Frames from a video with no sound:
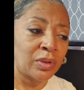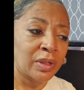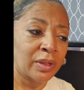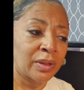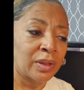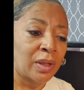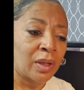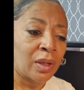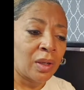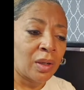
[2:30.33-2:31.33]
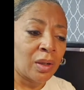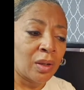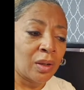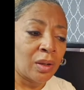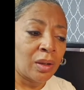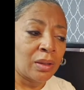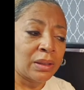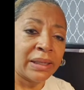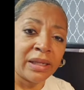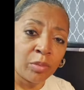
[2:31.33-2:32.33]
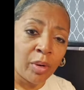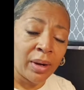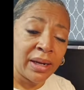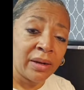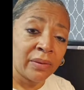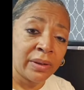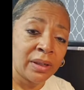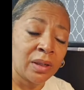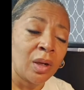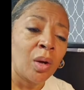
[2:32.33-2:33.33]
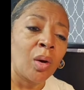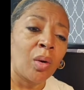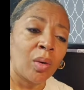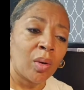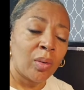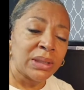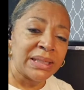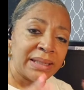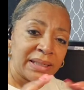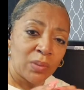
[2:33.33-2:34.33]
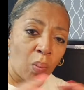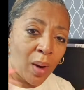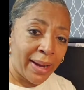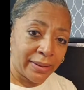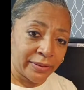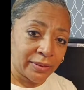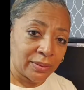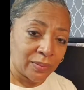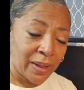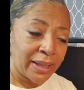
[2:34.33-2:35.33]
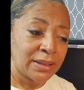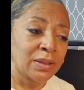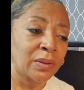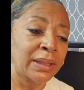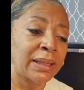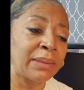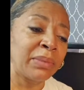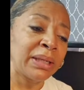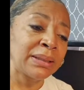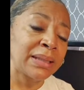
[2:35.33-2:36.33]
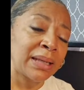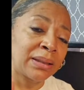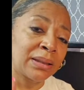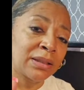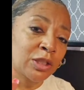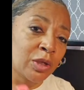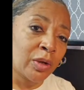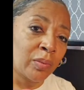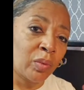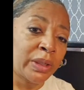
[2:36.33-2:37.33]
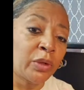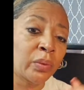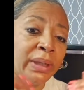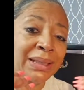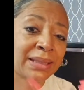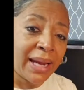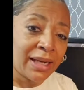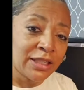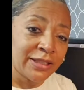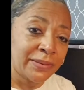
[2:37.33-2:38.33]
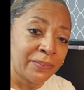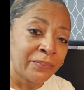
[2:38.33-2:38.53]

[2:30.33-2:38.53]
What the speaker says: the hip part area, of course, it gets wider, right? So then it means that the skirt, when you reattach it,